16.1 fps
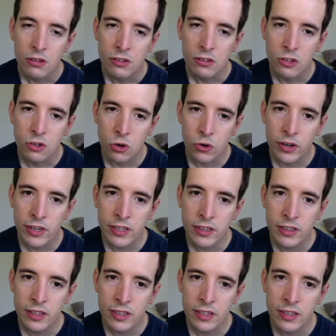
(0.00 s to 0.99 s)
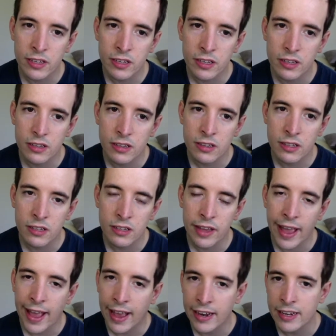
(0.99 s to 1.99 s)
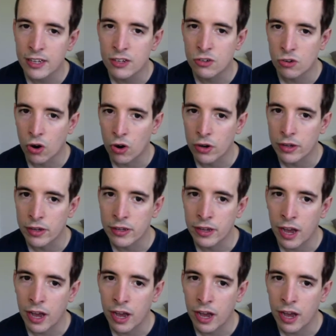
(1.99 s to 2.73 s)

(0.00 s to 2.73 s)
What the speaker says: During the Annie drawing,